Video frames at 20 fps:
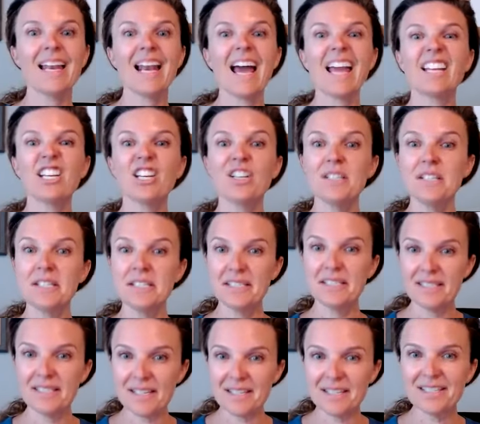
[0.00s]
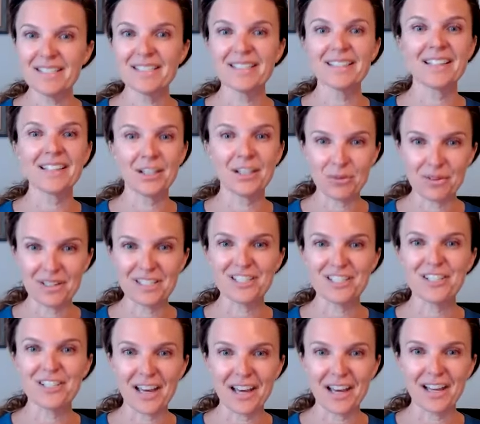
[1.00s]
and I consistently
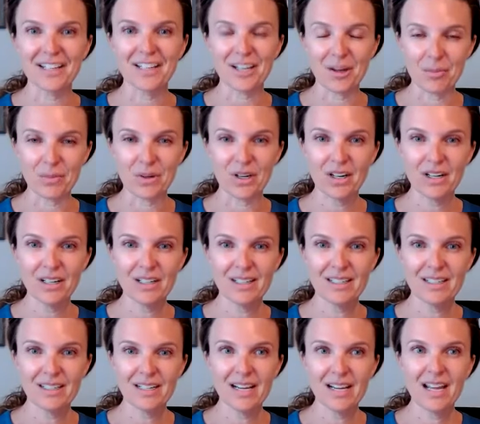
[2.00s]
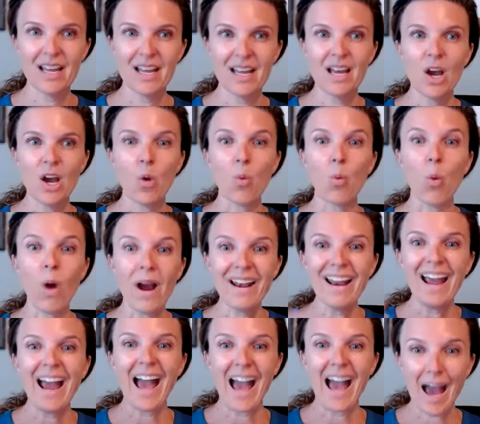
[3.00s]
reach that number,
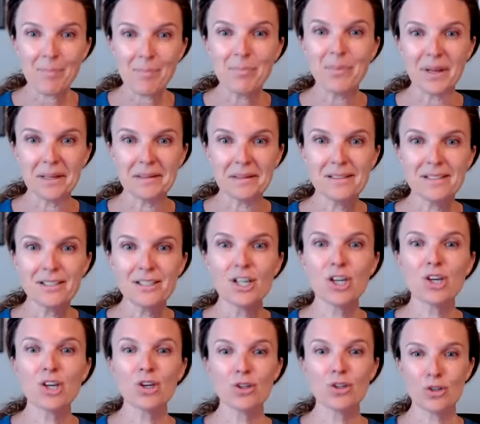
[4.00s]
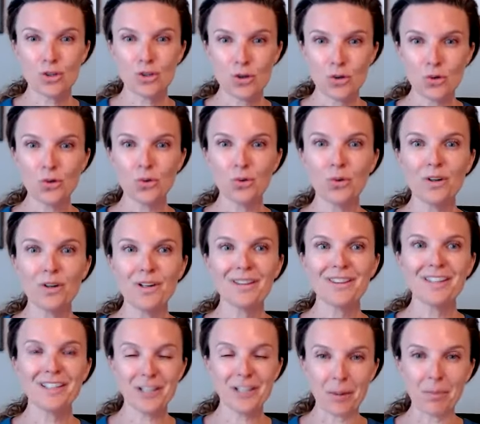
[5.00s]
what happens
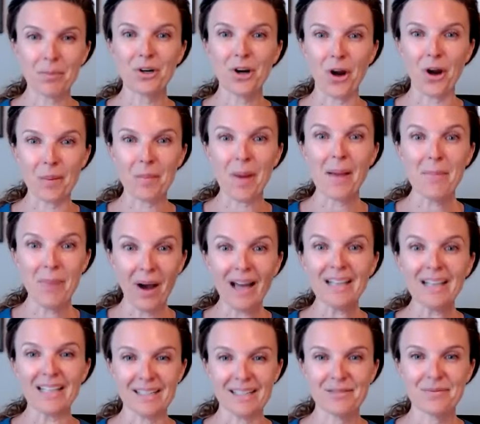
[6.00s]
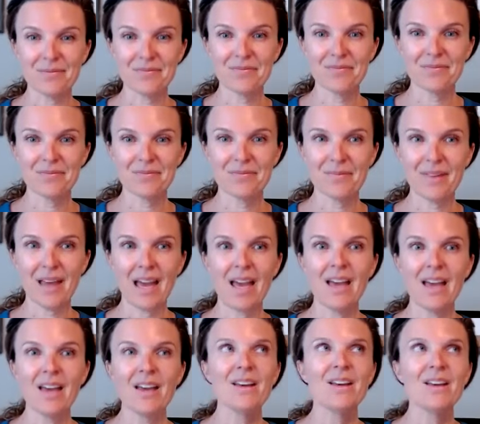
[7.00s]
to the number on my body?
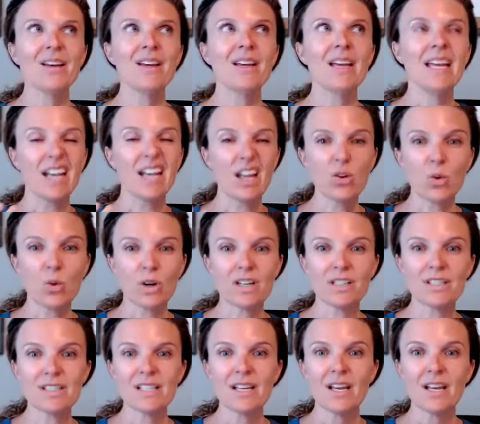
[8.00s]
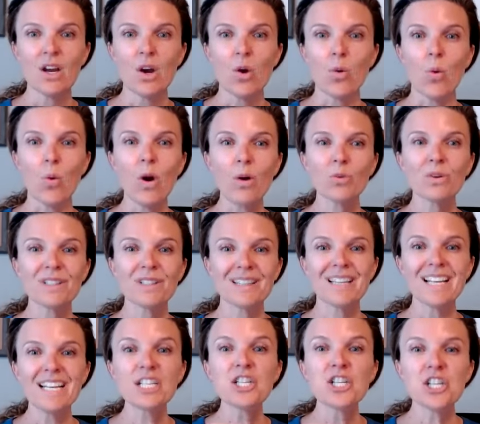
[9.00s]
In other words, what
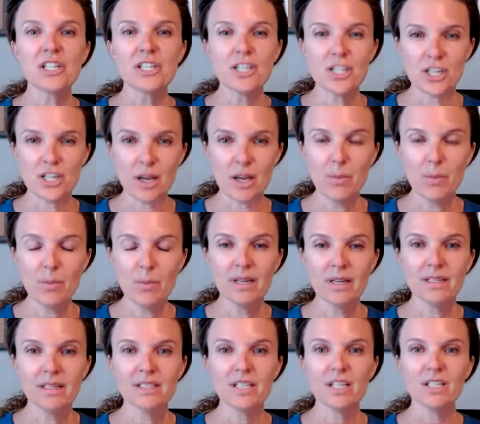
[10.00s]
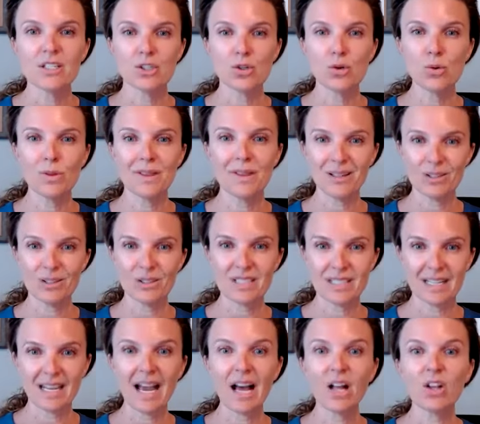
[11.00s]
relationship does
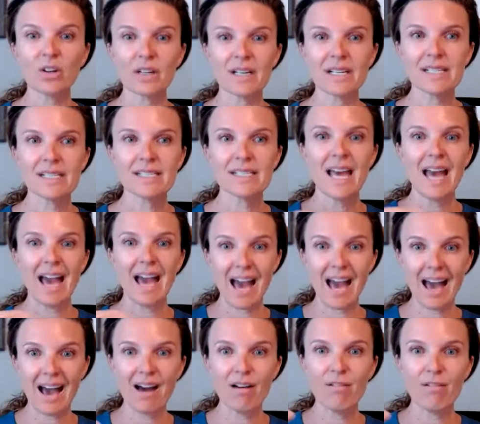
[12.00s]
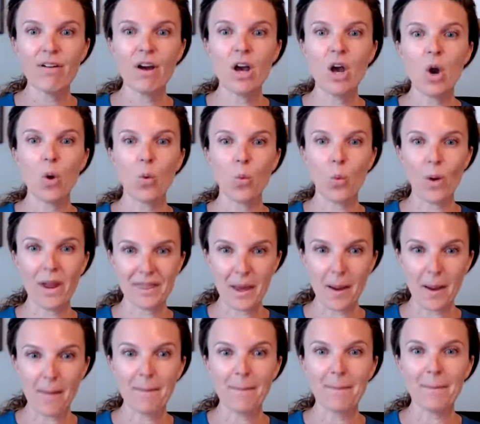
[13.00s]
2000 calories have
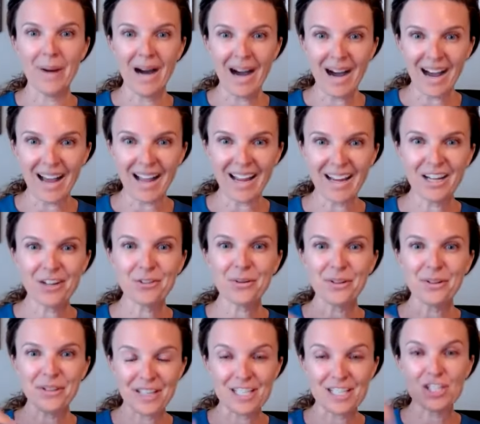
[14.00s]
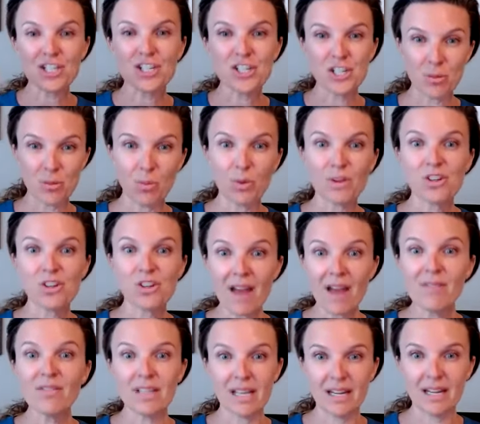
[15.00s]
with my relationship with
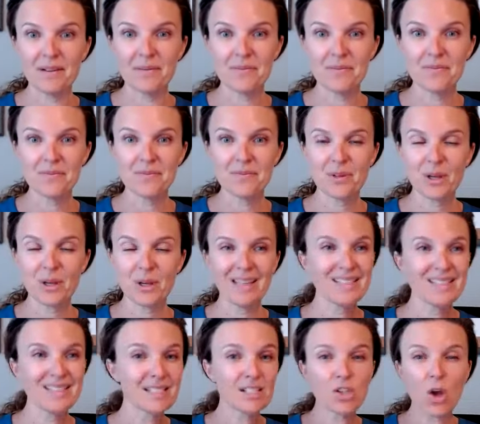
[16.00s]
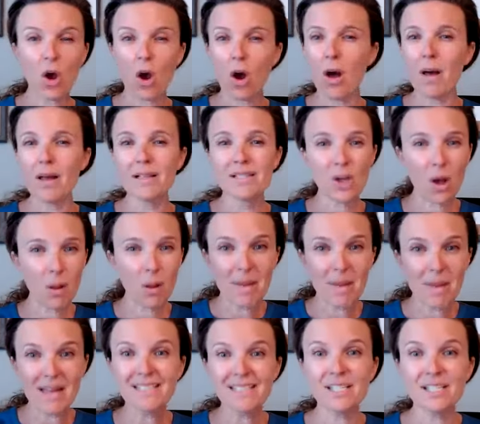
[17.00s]
gravity? Okay, it's
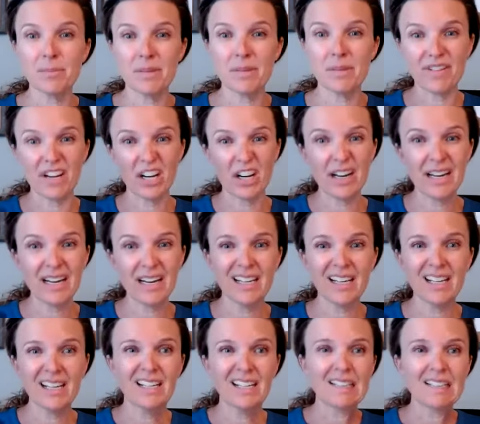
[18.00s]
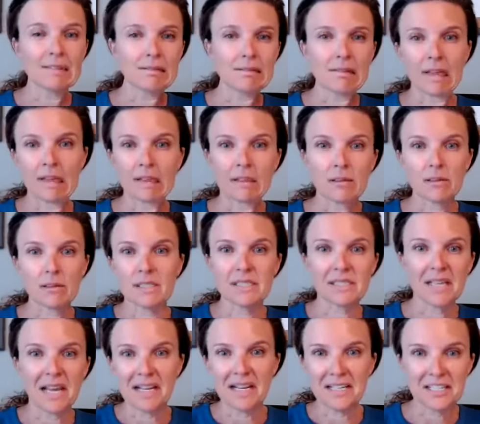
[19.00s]
all meant to be very
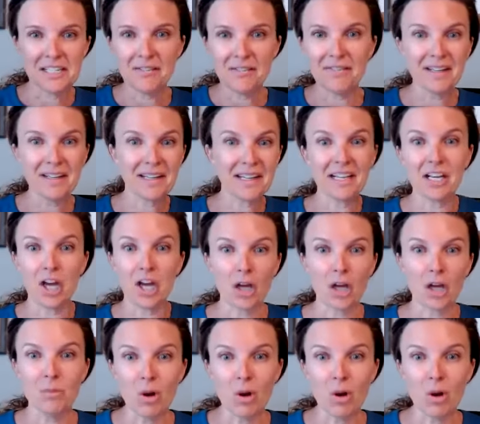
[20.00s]
scientific and